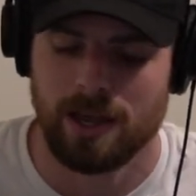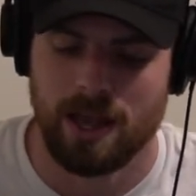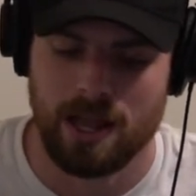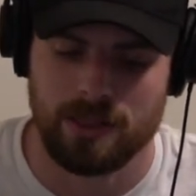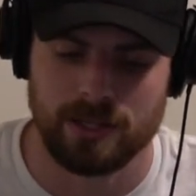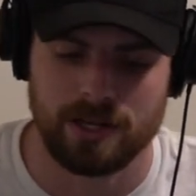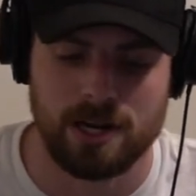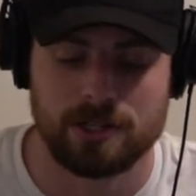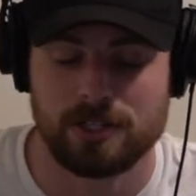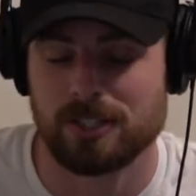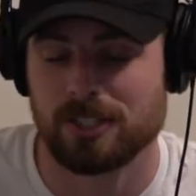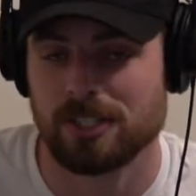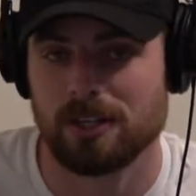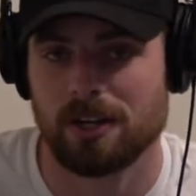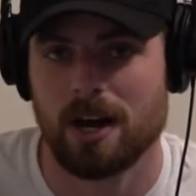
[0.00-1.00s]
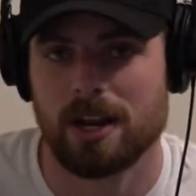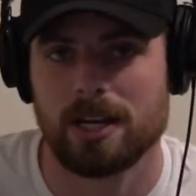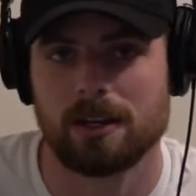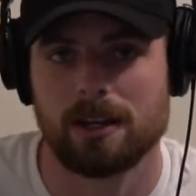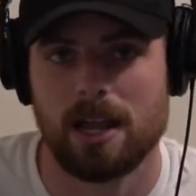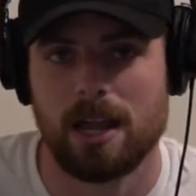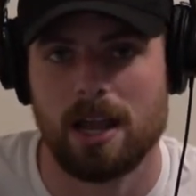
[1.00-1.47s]
And then I just sit on
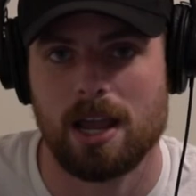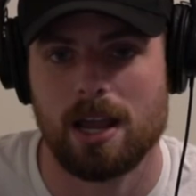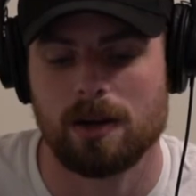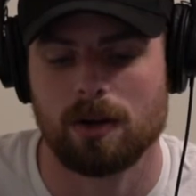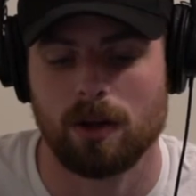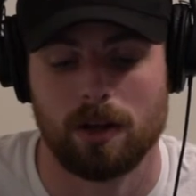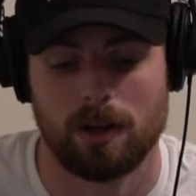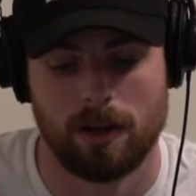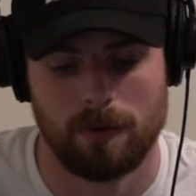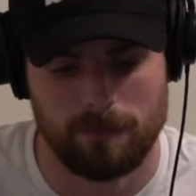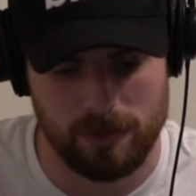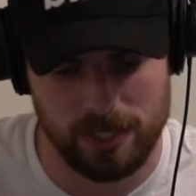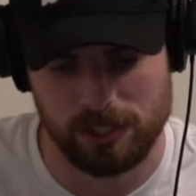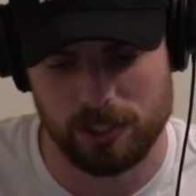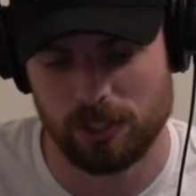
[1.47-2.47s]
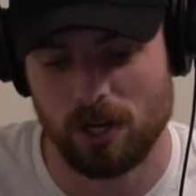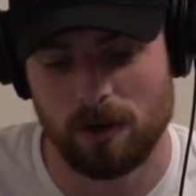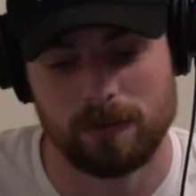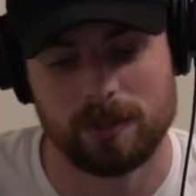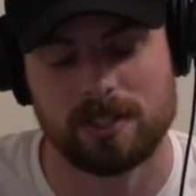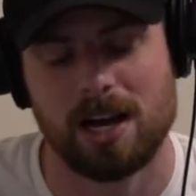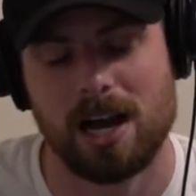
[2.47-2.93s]
it, and eventually
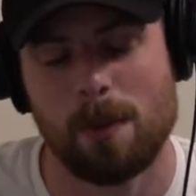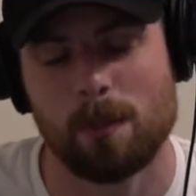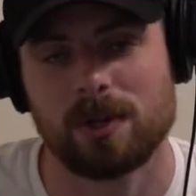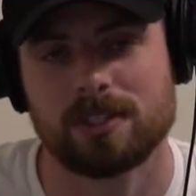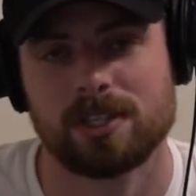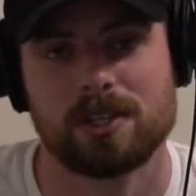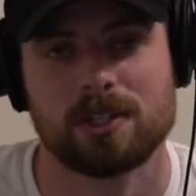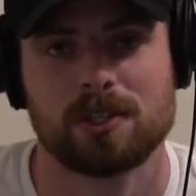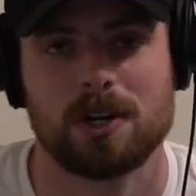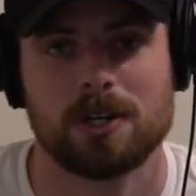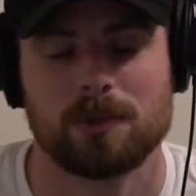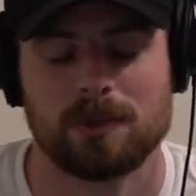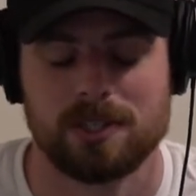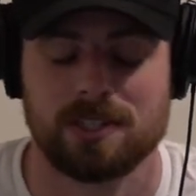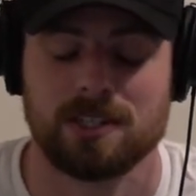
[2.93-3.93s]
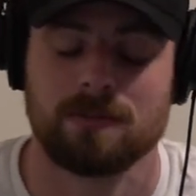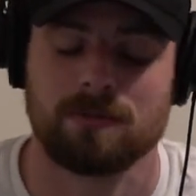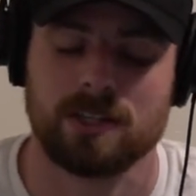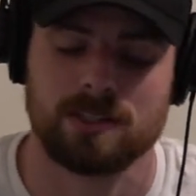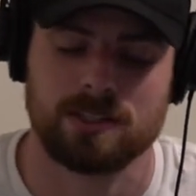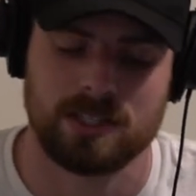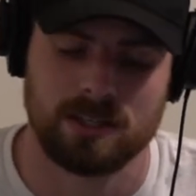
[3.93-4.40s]
over time, once I start to receive
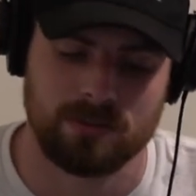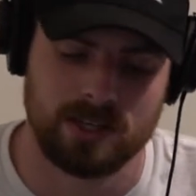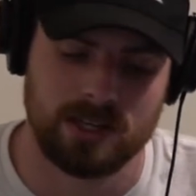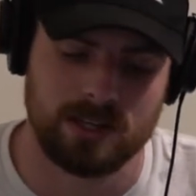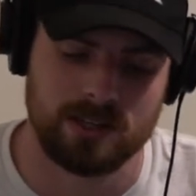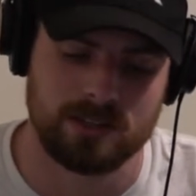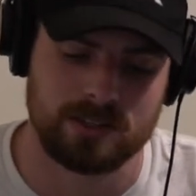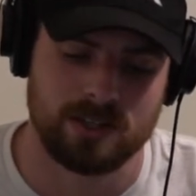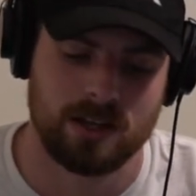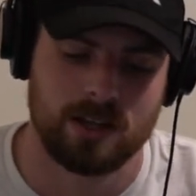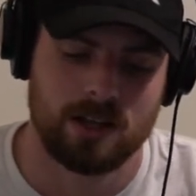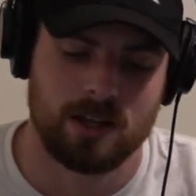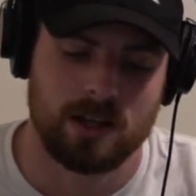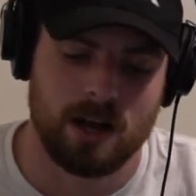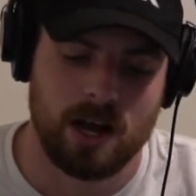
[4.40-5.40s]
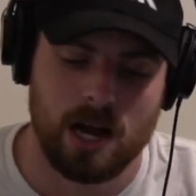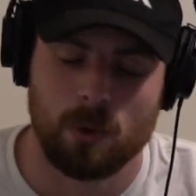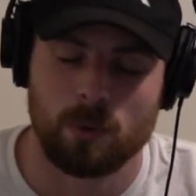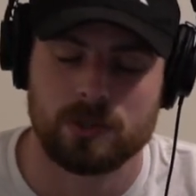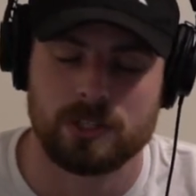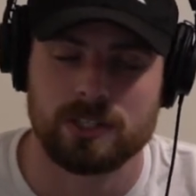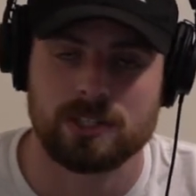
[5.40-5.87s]
these dividends, I
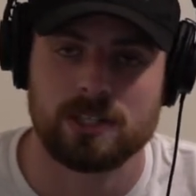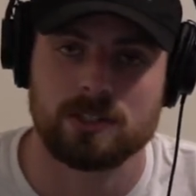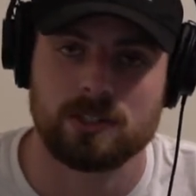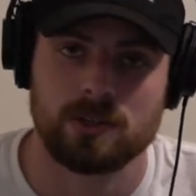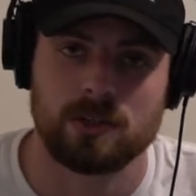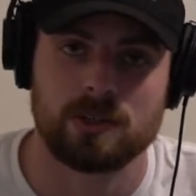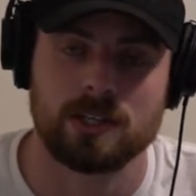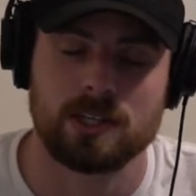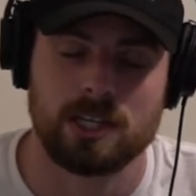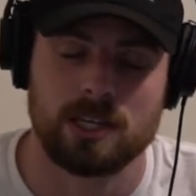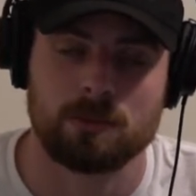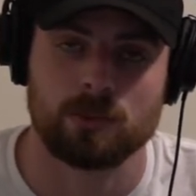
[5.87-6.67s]
will just continue to keep